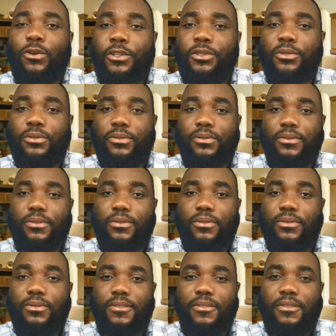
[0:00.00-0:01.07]
you.
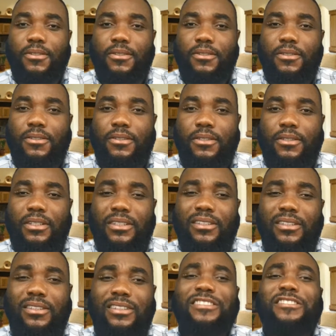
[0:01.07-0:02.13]

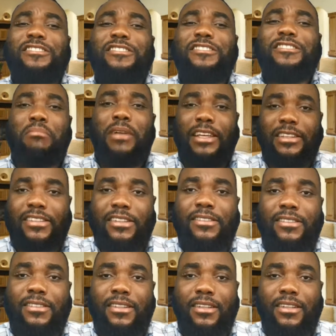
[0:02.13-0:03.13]
This message